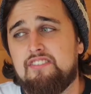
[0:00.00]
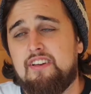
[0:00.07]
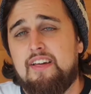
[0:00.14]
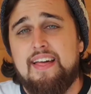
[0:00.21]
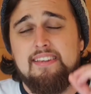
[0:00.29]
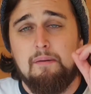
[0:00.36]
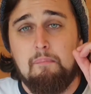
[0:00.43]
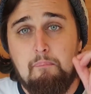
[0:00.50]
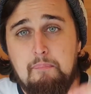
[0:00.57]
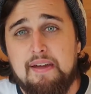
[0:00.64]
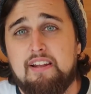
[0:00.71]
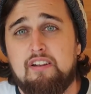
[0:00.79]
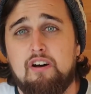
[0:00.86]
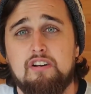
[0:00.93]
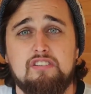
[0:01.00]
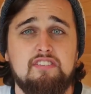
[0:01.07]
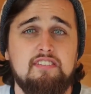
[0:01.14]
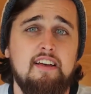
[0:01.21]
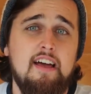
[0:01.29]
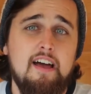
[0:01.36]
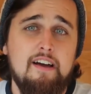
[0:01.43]
So that's a big
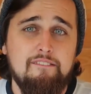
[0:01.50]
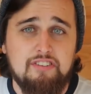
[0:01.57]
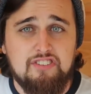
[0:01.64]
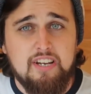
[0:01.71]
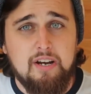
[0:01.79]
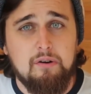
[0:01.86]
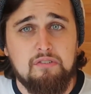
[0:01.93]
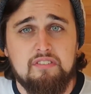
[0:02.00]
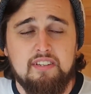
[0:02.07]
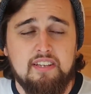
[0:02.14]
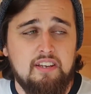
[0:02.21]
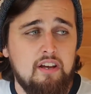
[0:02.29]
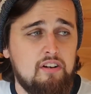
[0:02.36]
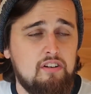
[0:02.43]
loss for Chelsea,